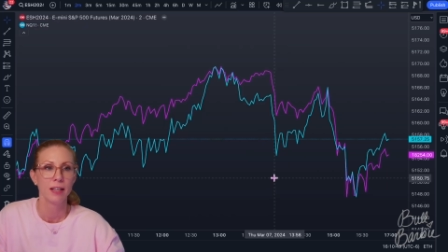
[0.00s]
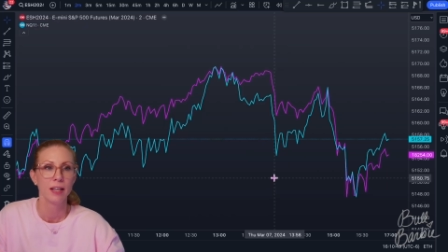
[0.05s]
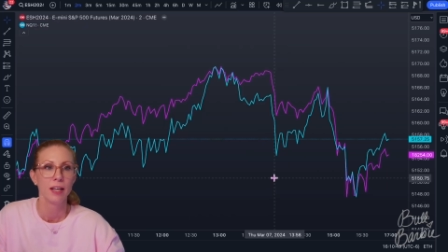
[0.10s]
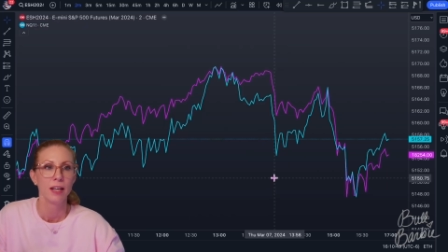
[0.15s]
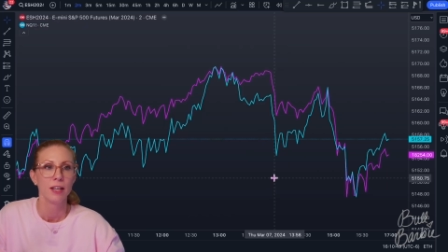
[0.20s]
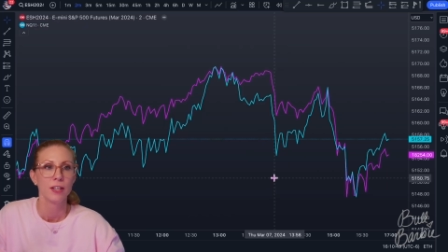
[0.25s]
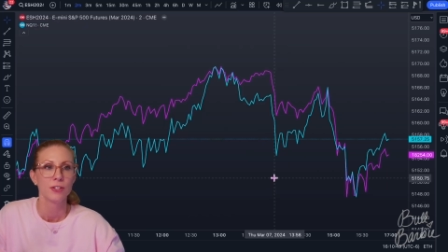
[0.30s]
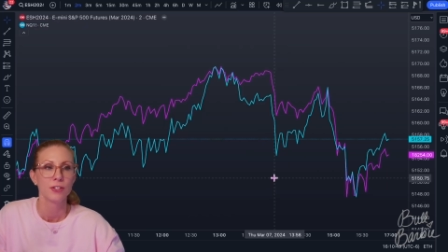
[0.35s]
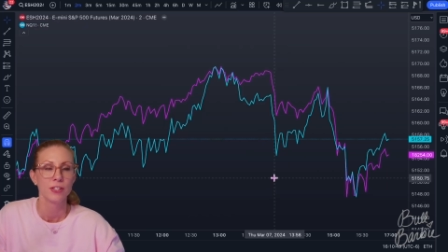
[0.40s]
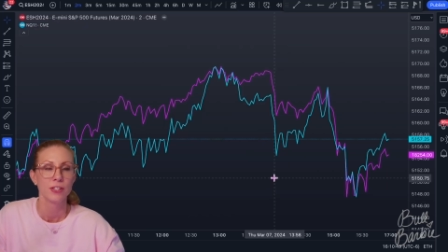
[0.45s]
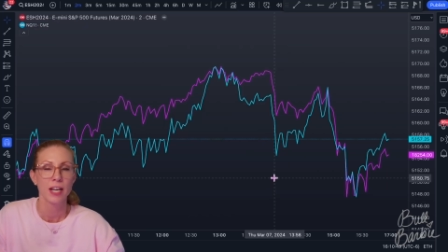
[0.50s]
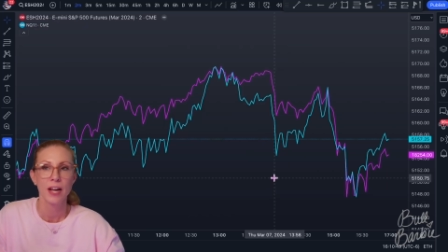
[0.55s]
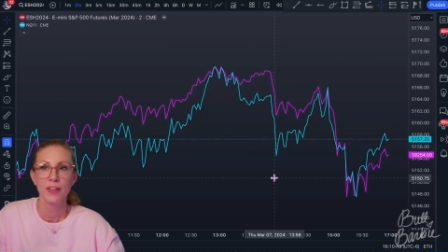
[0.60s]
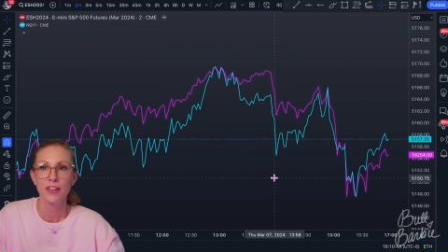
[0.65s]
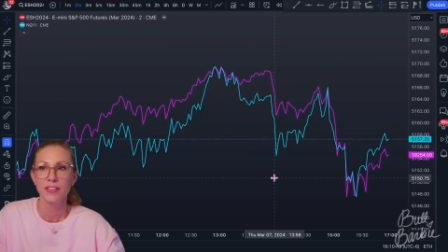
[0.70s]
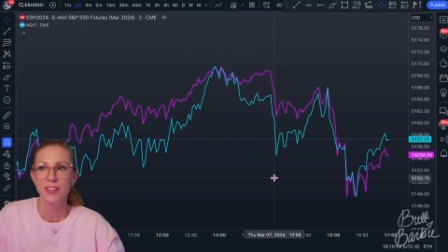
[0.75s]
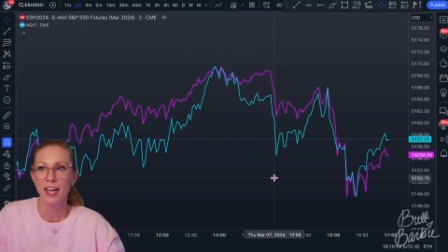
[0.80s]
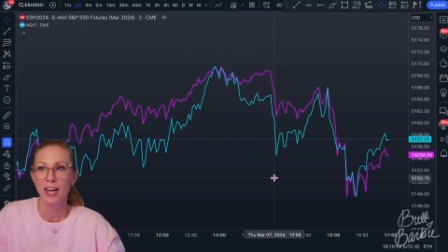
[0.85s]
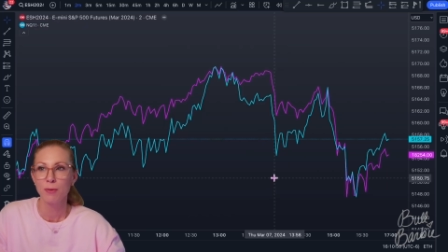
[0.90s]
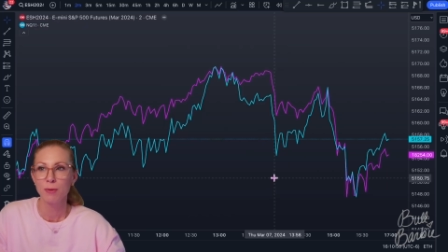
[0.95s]
So now
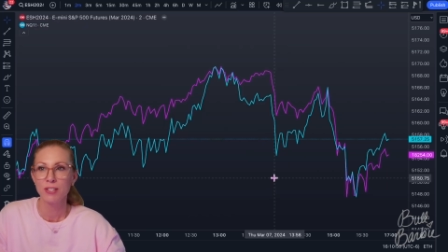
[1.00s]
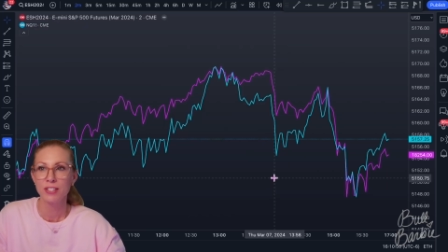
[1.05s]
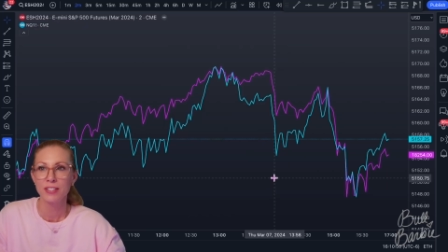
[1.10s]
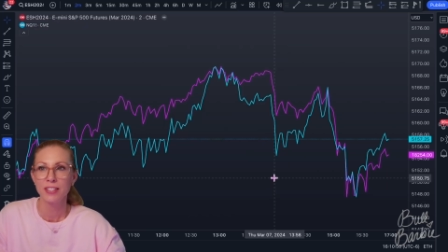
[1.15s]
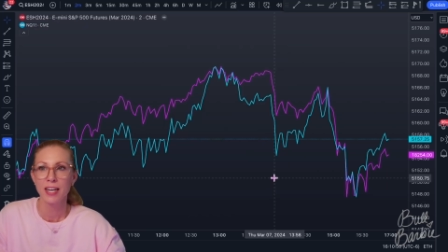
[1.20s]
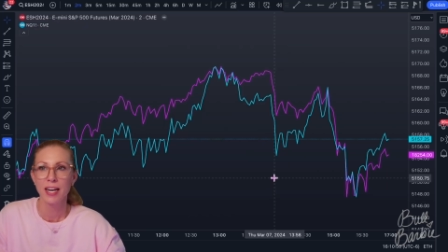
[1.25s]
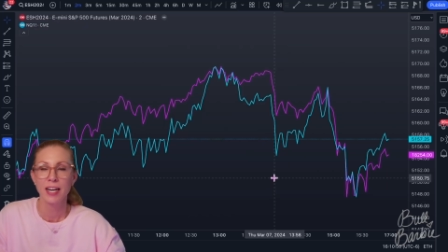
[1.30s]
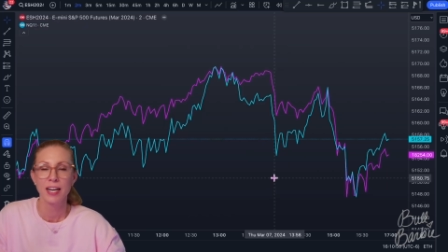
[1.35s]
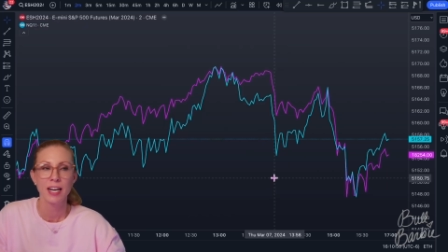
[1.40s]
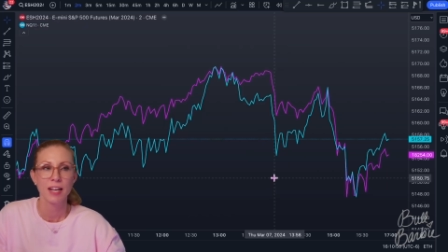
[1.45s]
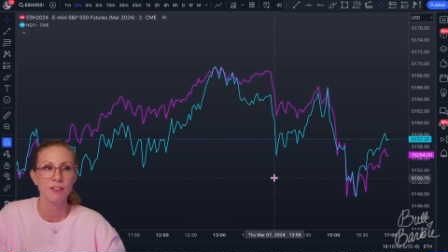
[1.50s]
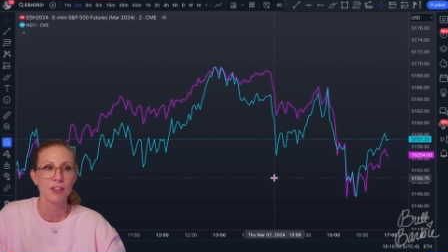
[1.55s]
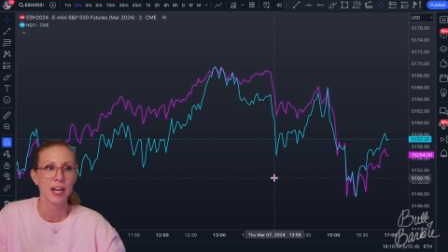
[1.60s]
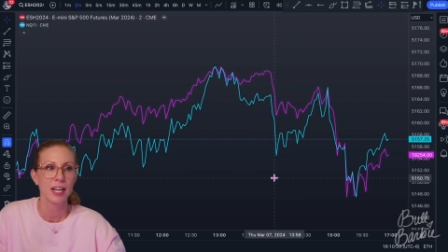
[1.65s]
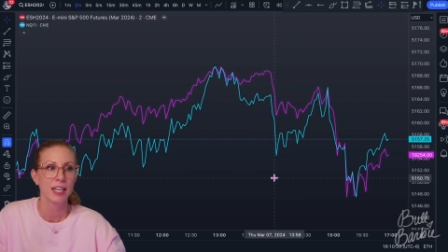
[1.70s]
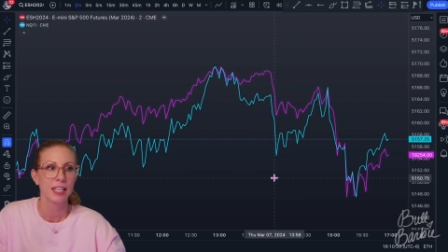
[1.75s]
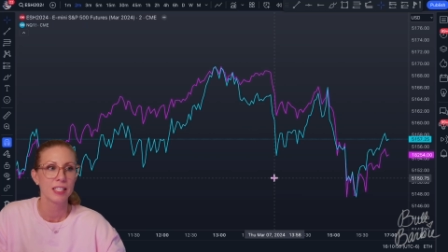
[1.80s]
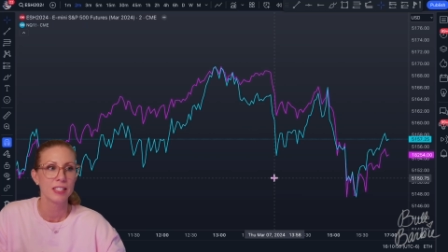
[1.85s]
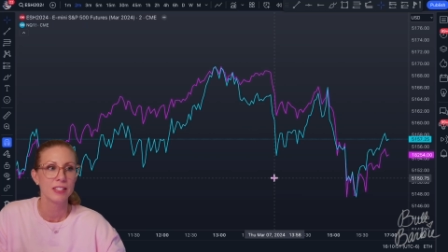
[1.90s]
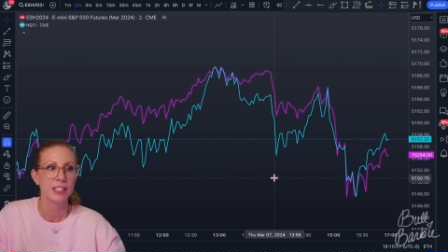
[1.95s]
that that one's done and I've kind
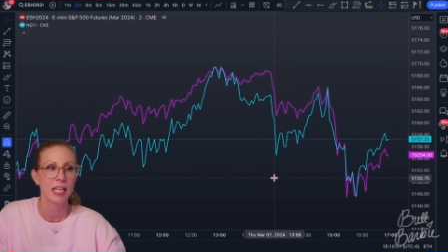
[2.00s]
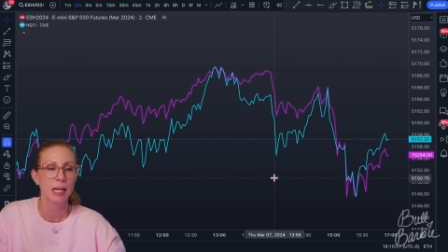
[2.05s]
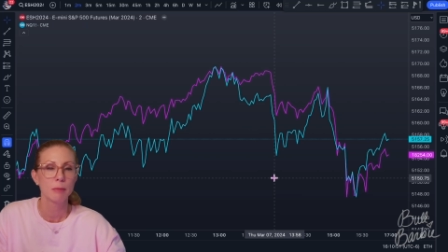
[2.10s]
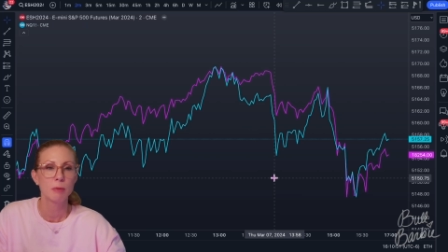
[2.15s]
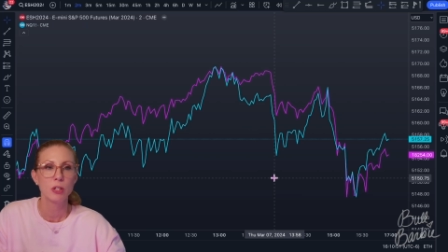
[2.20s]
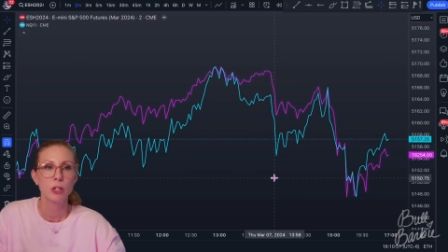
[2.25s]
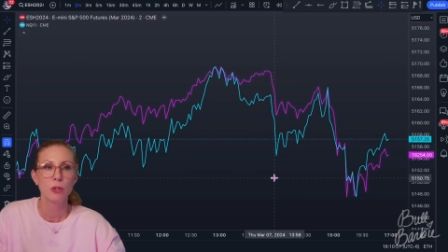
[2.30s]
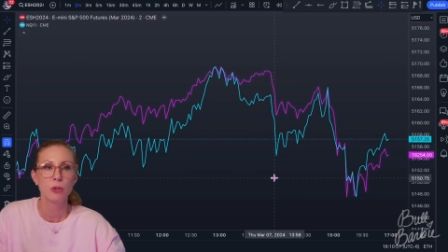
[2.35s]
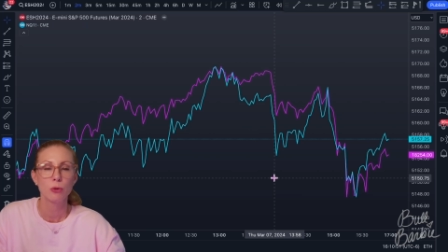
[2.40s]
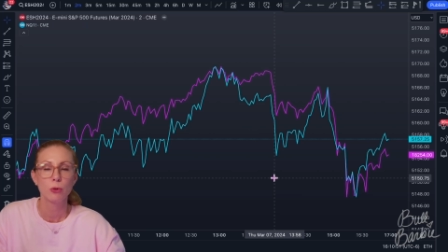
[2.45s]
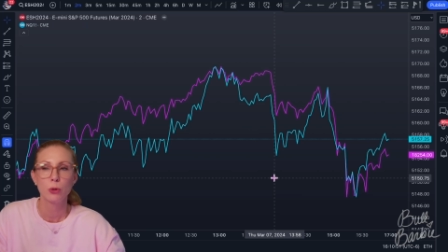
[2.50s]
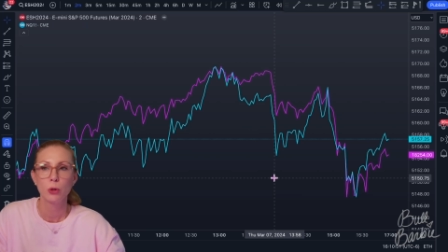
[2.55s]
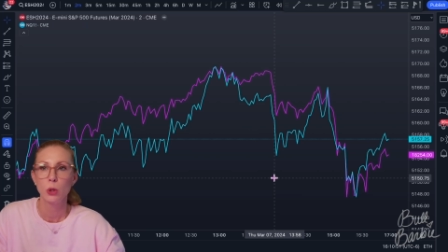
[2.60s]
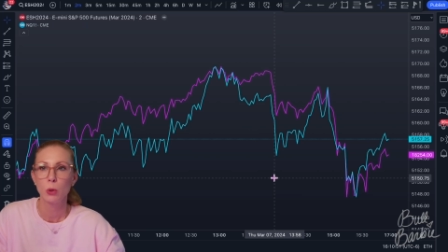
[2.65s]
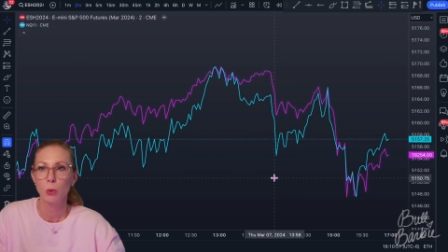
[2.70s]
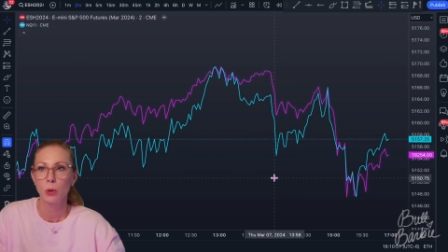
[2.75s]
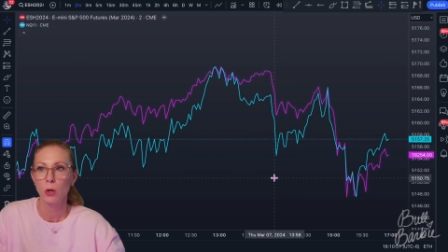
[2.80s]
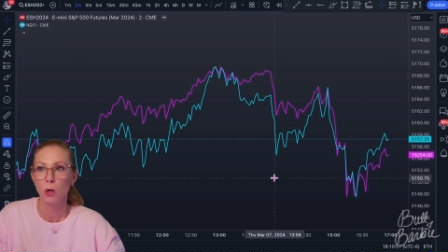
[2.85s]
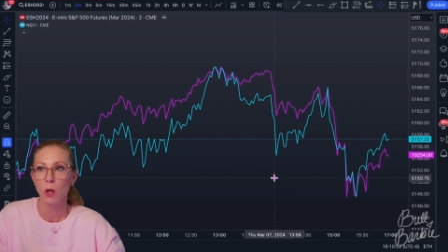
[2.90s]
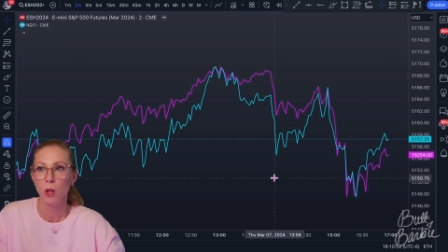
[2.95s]
of stepped you through
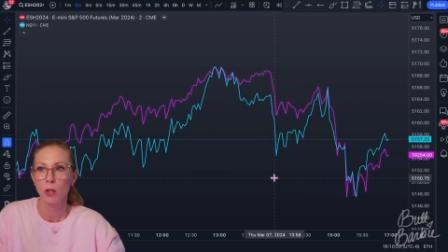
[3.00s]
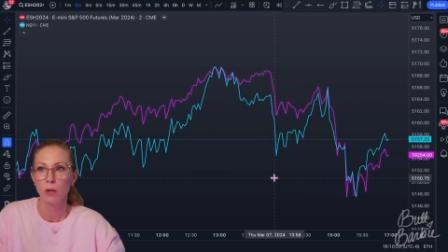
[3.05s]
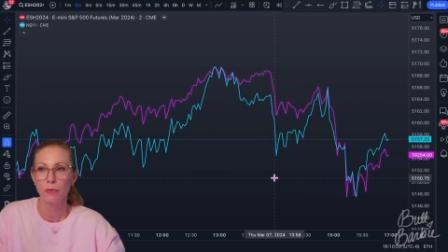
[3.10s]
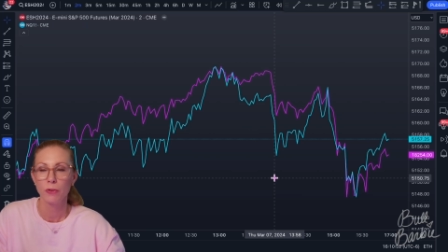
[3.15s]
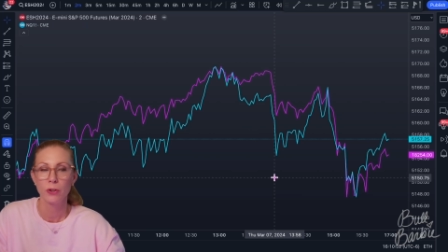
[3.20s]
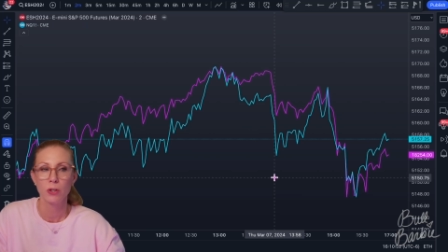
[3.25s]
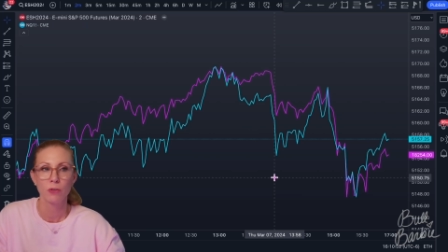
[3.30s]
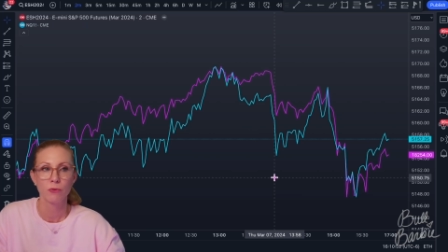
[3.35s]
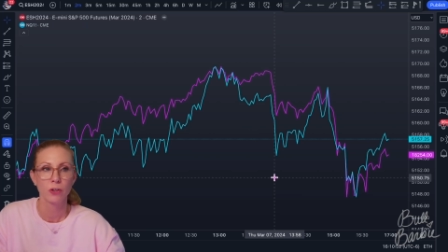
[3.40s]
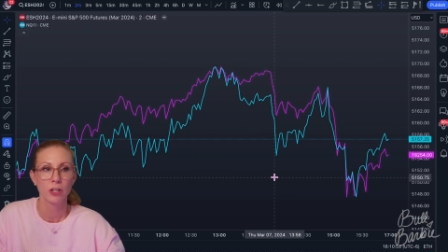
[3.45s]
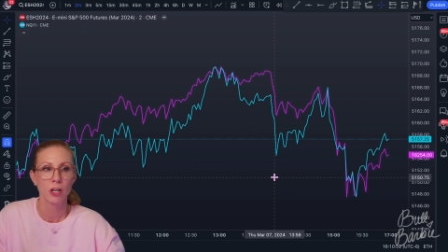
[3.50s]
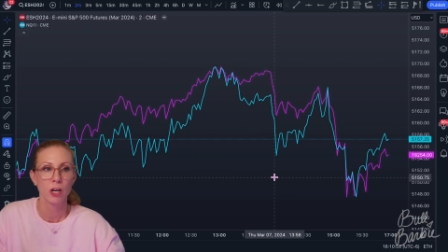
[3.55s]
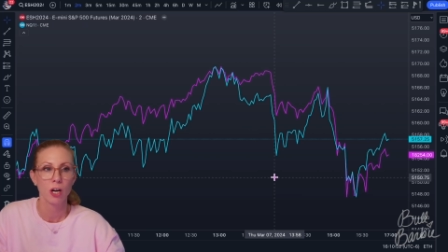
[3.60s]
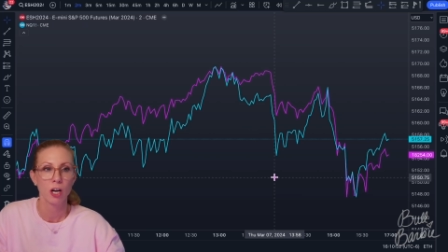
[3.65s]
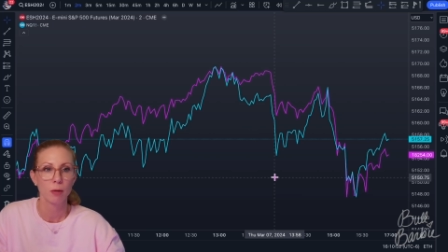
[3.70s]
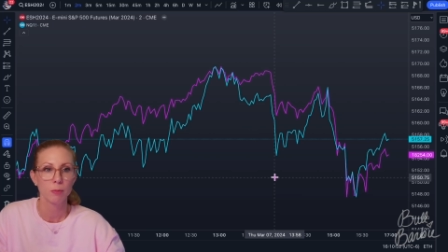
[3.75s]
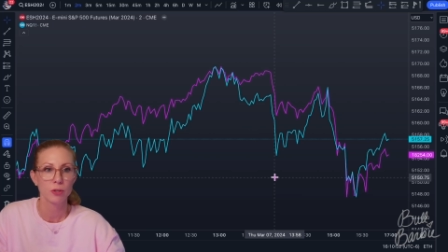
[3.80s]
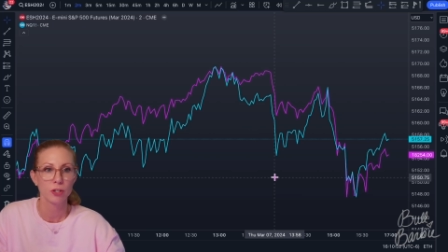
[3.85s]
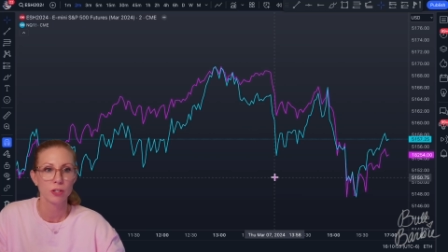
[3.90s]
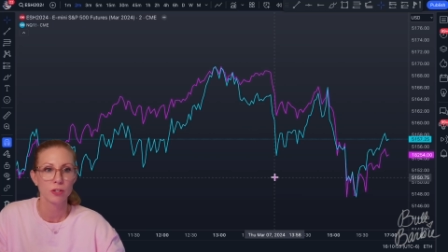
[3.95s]
what all of the different
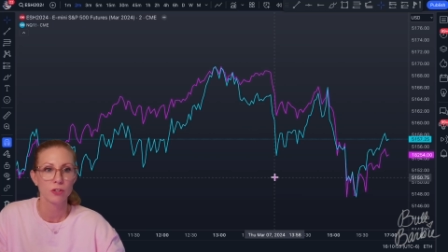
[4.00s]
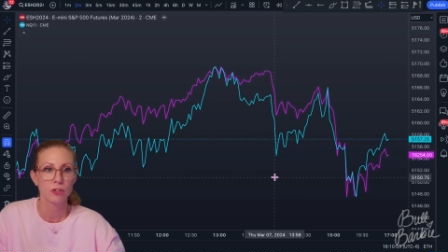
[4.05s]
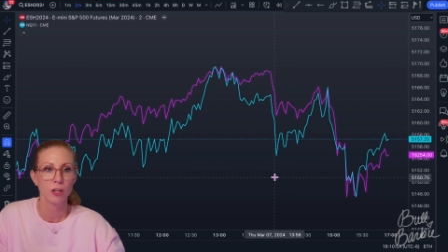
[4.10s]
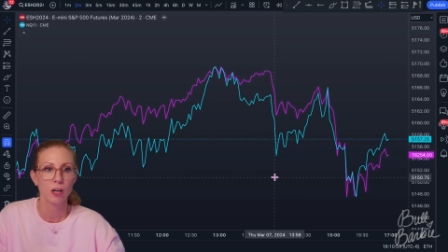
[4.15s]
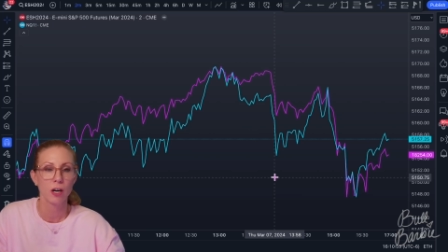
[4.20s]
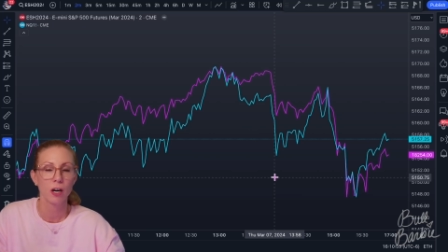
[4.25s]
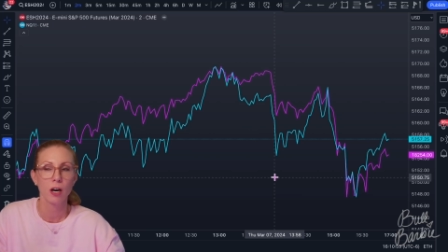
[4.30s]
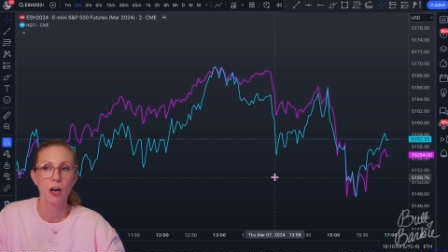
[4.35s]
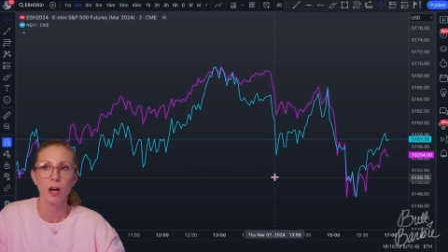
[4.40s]
options are,